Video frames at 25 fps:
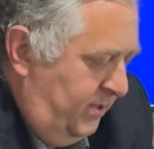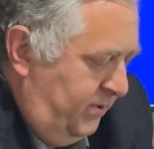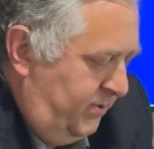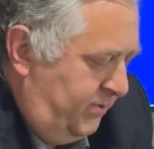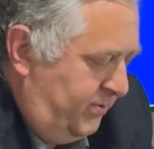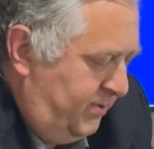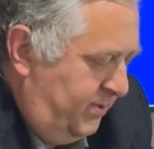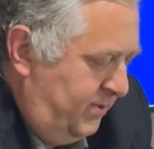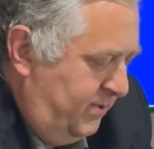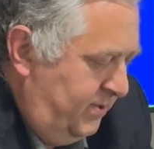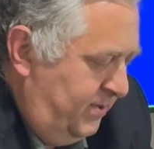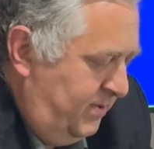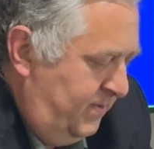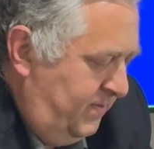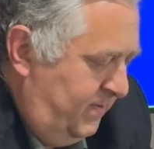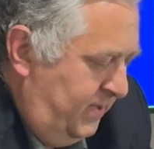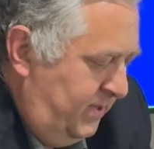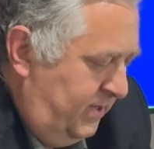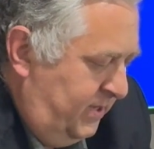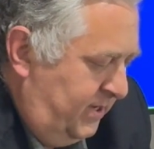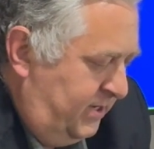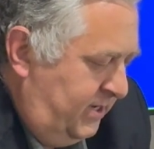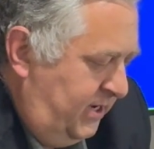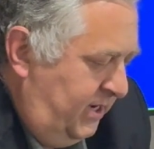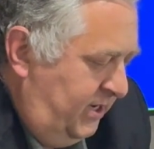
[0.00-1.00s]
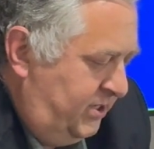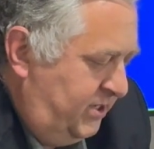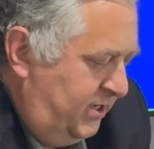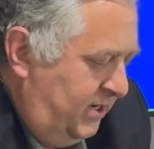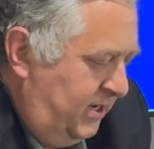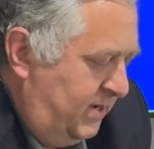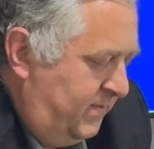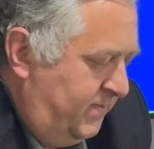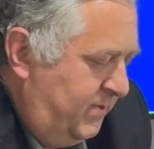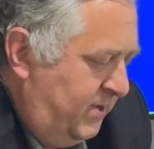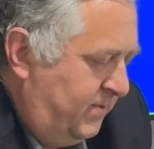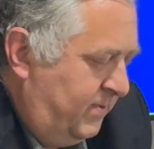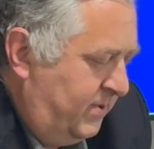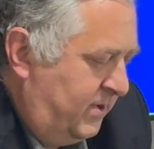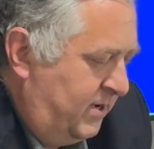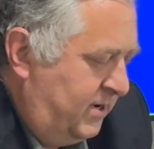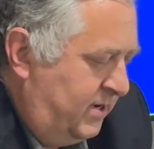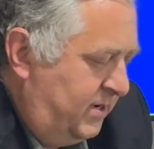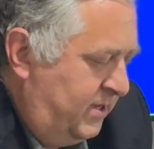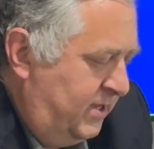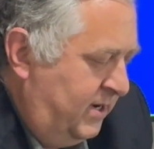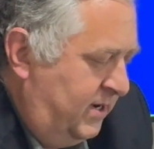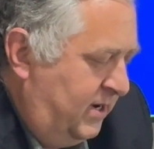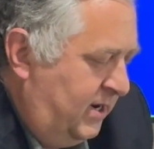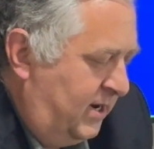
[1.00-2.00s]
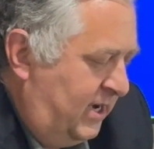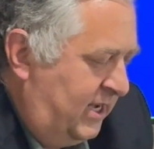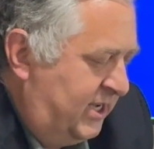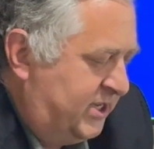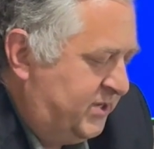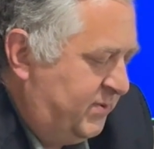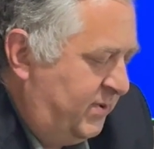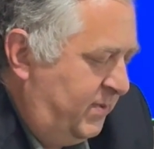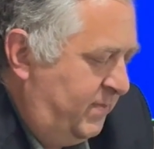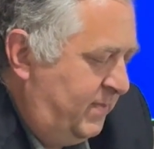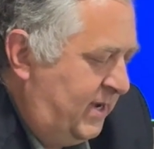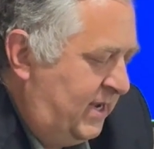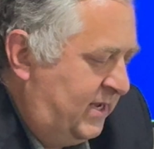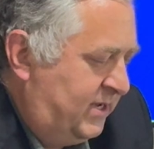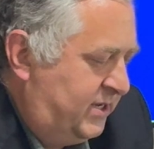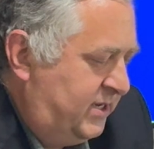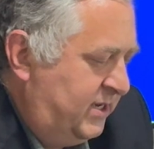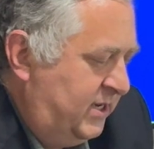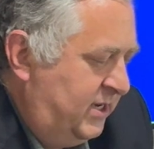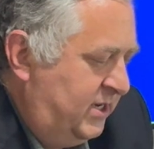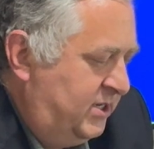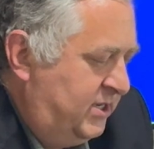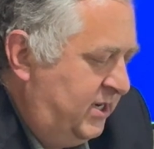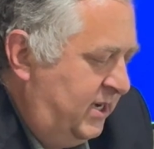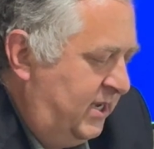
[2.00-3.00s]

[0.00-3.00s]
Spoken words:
through the teaching of your word, the gospel message,